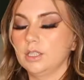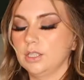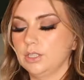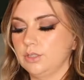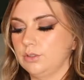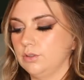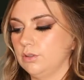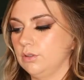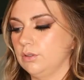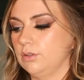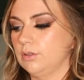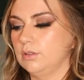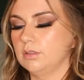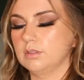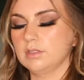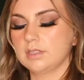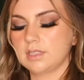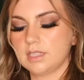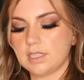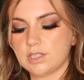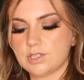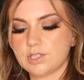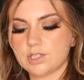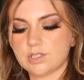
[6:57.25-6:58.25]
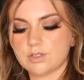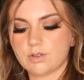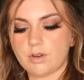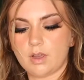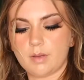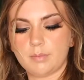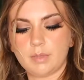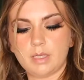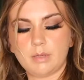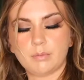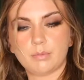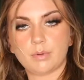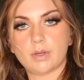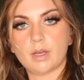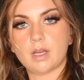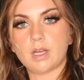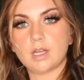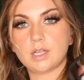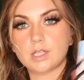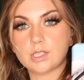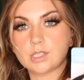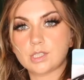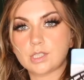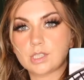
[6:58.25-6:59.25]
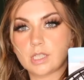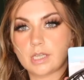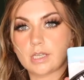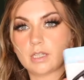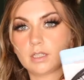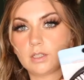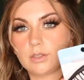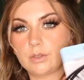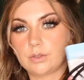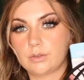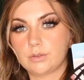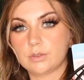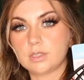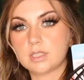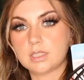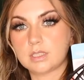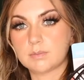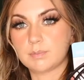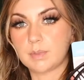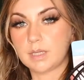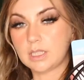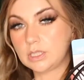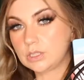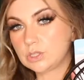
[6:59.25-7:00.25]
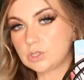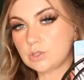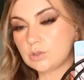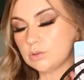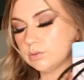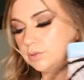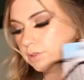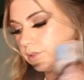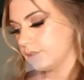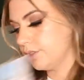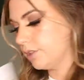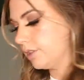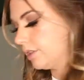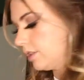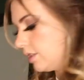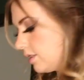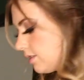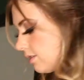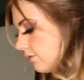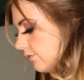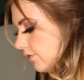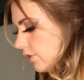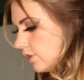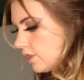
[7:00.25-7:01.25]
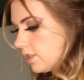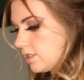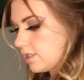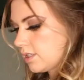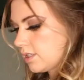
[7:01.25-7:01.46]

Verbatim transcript: a little dish scrubbing brush, and a little sponge holder for the